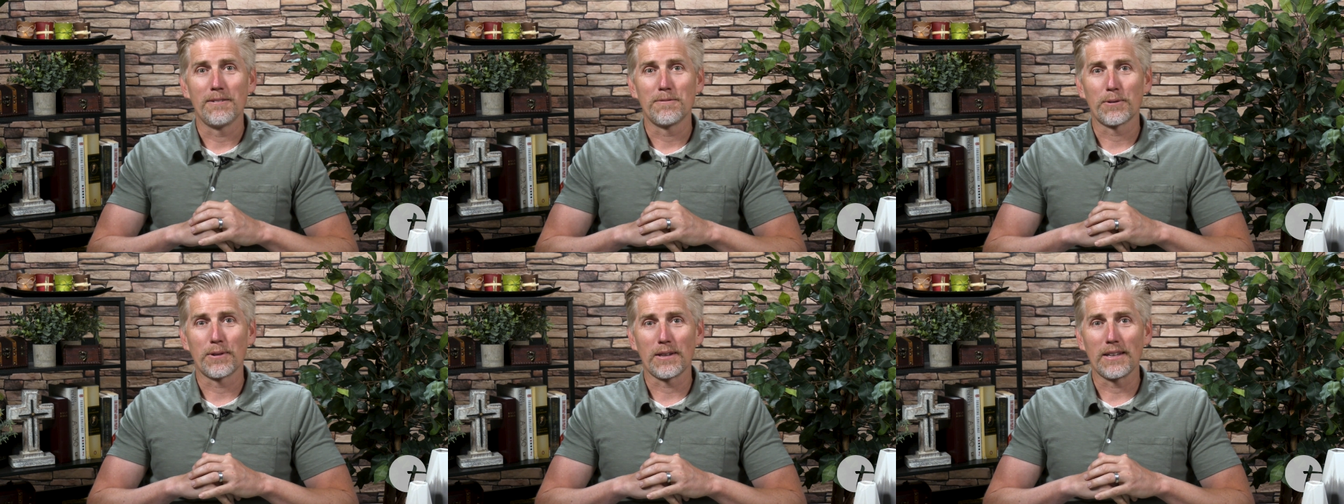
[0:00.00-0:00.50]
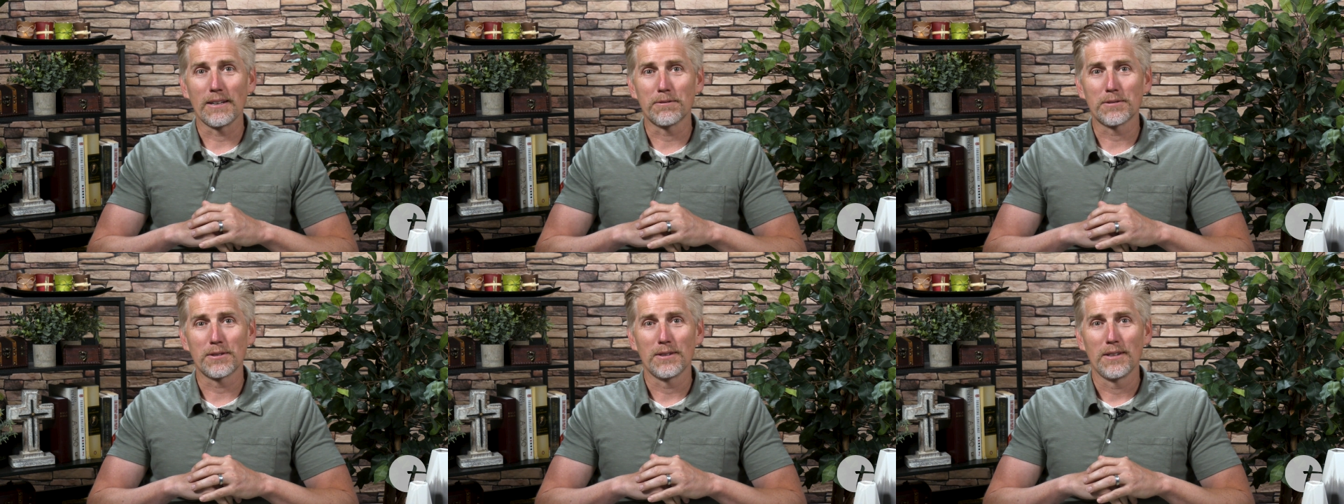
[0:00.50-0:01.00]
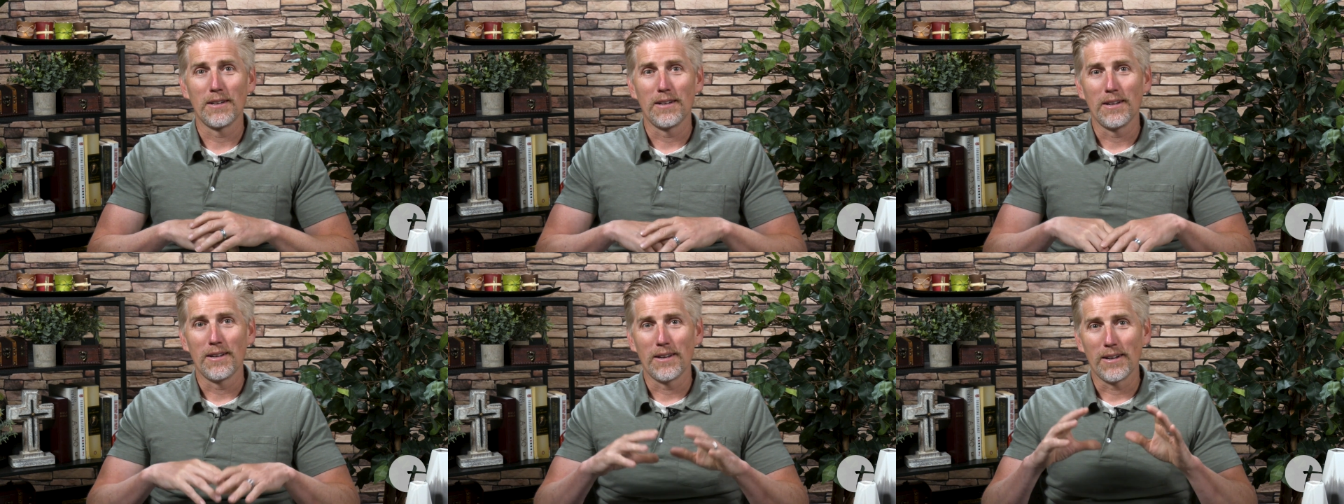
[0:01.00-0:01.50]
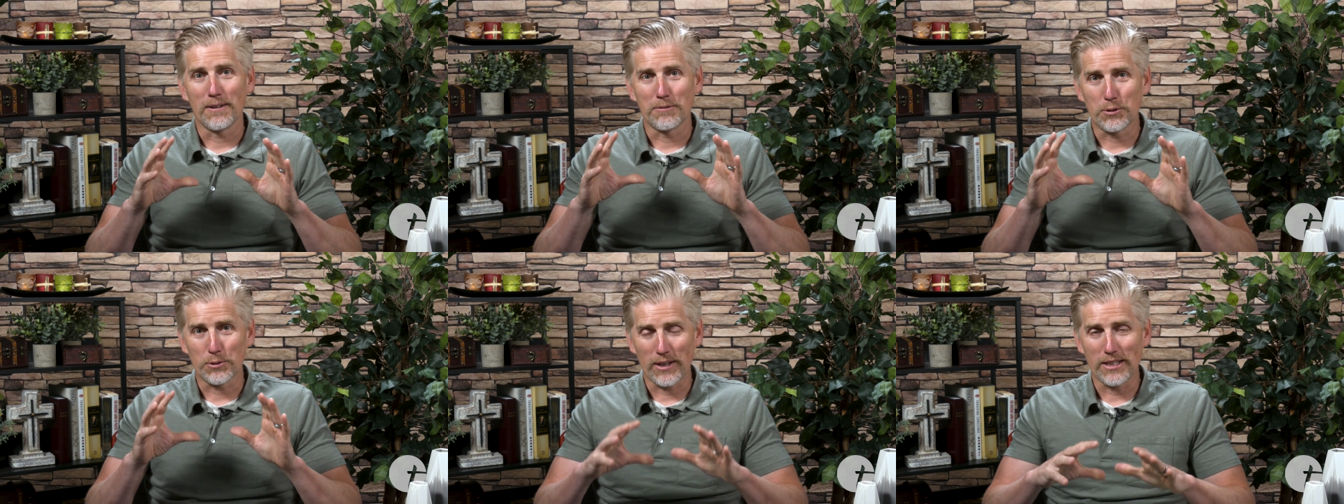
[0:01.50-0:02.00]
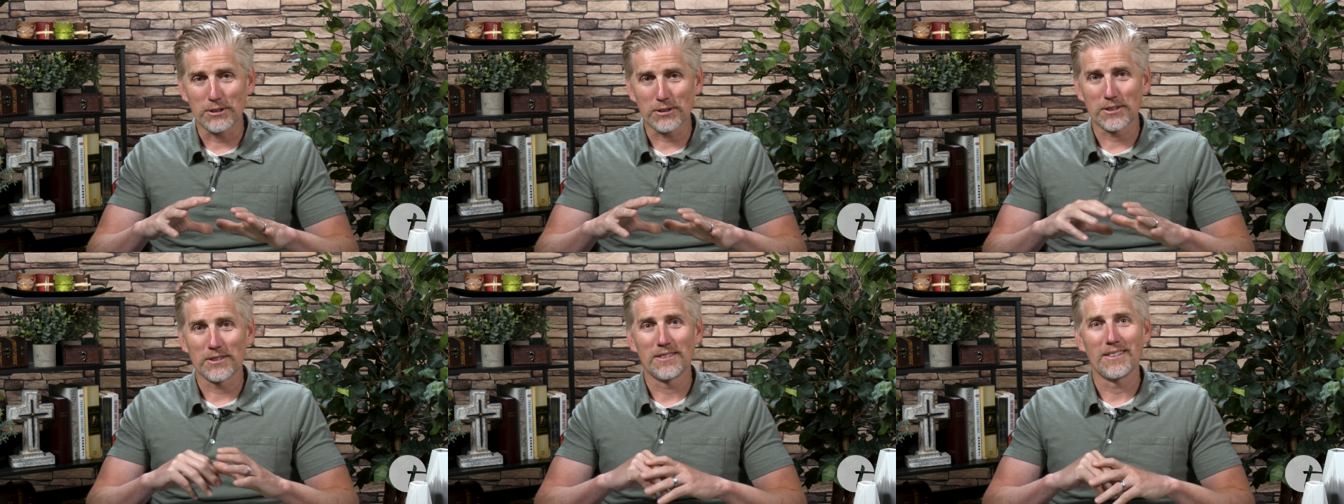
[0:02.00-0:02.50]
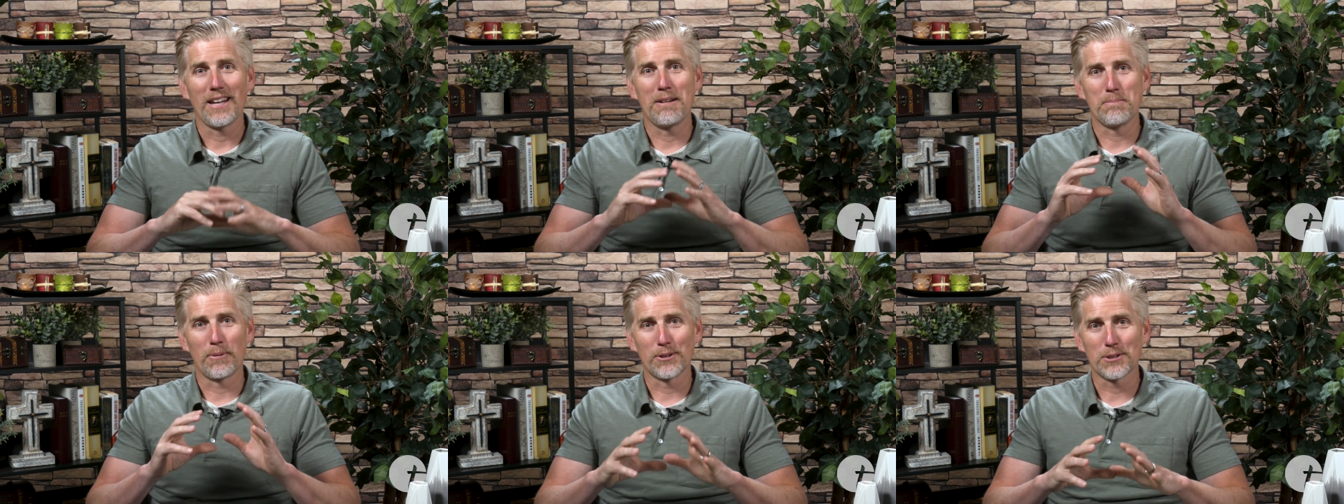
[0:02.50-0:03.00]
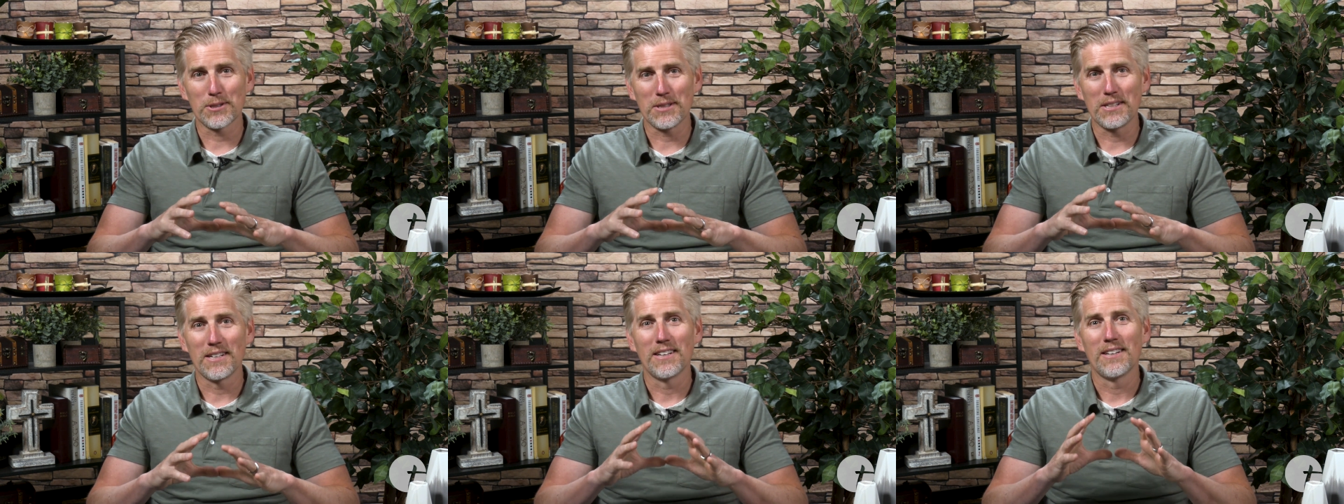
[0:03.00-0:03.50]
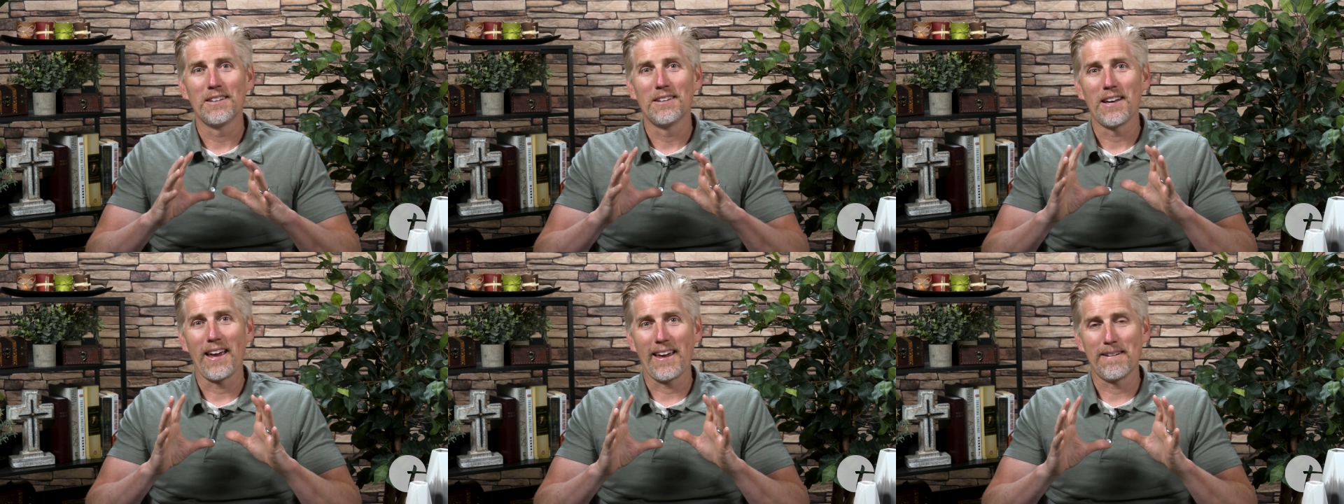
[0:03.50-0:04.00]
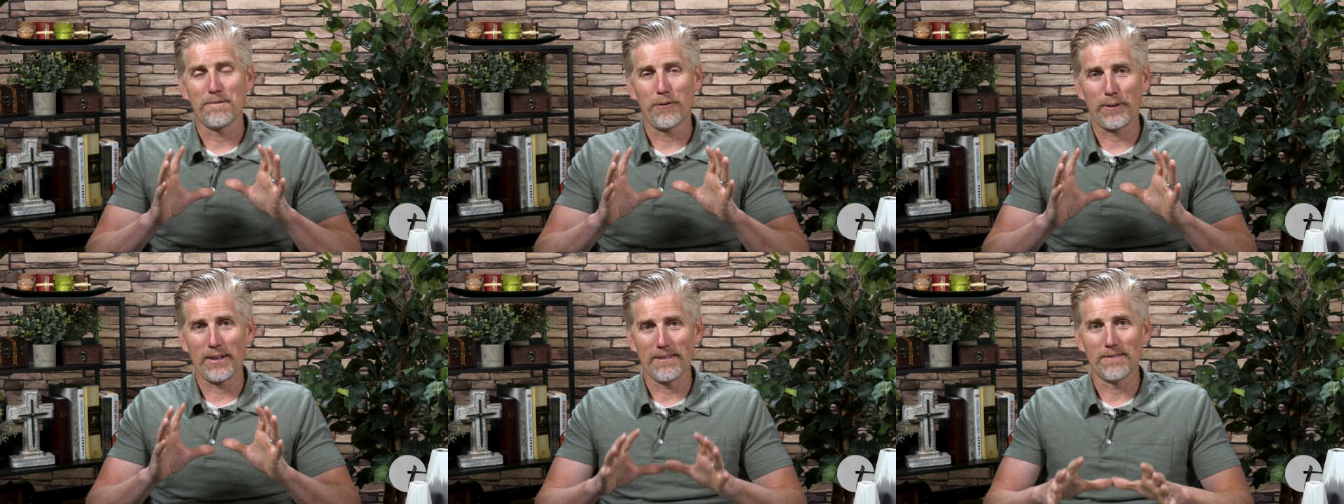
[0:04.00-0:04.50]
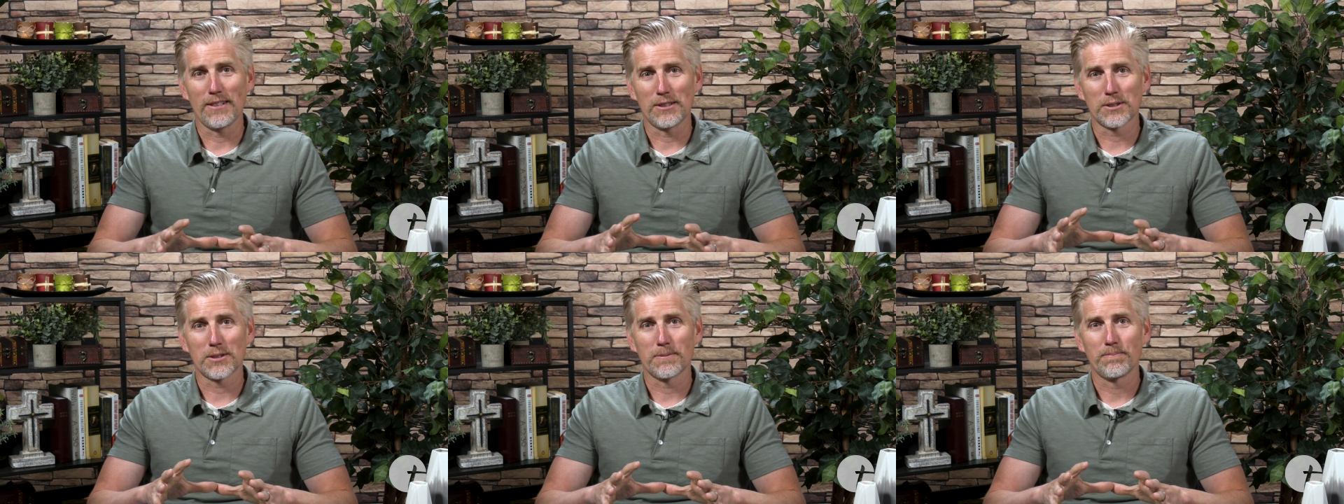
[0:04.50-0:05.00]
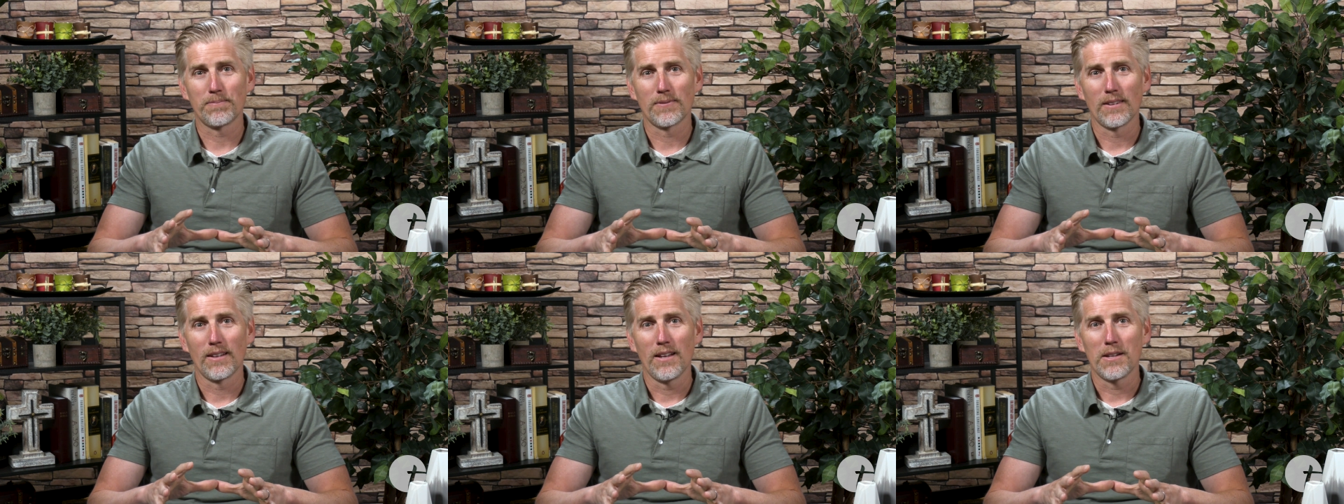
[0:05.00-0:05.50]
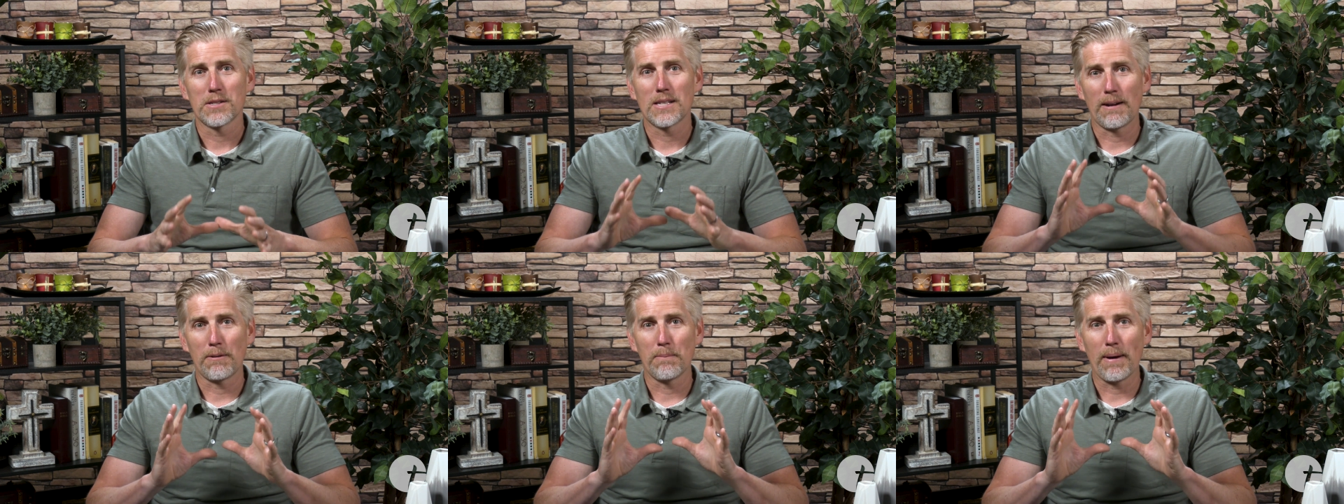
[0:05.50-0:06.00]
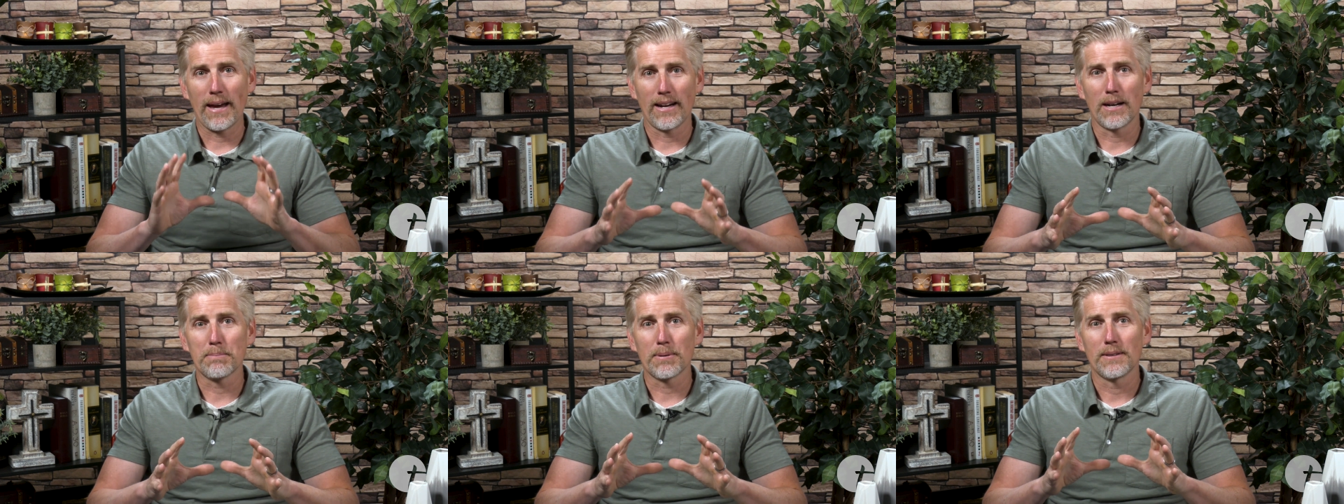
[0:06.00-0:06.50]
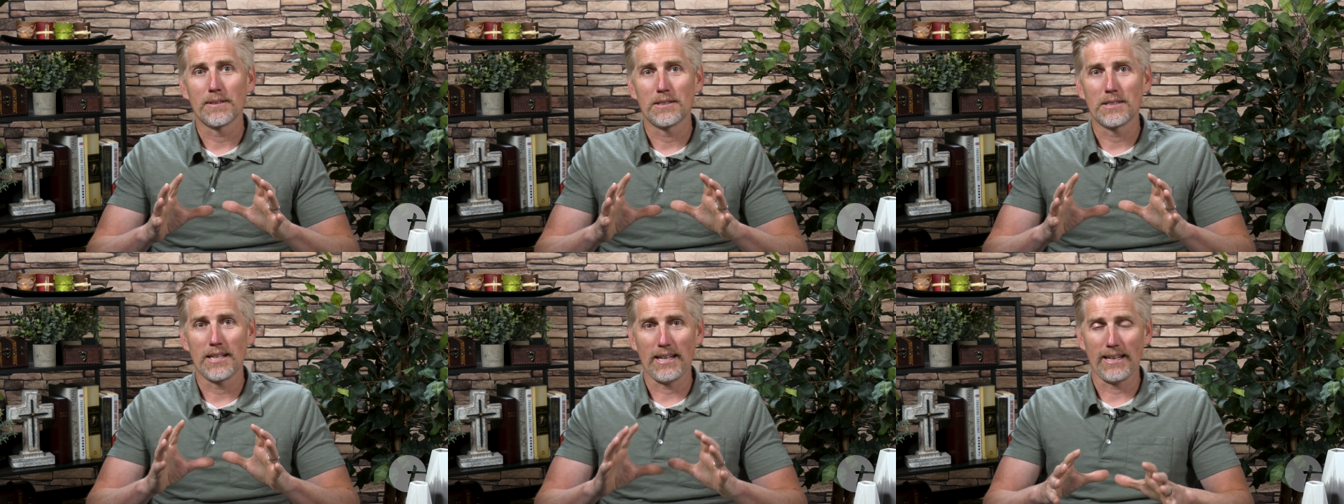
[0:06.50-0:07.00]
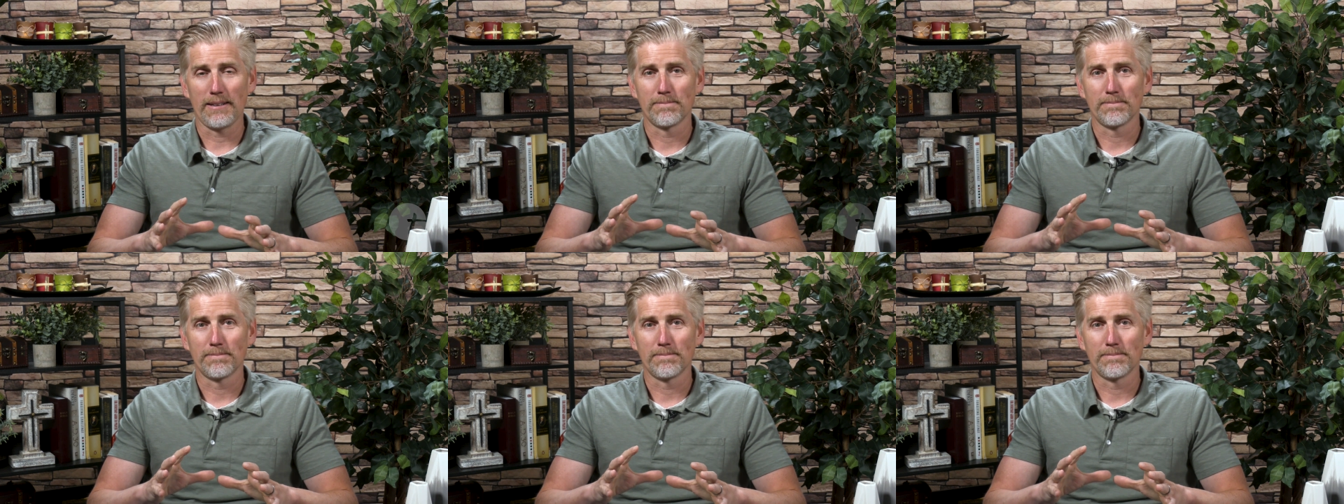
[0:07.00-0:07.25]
for the gift of grace and mercy and forgiveness. It's time to man up today.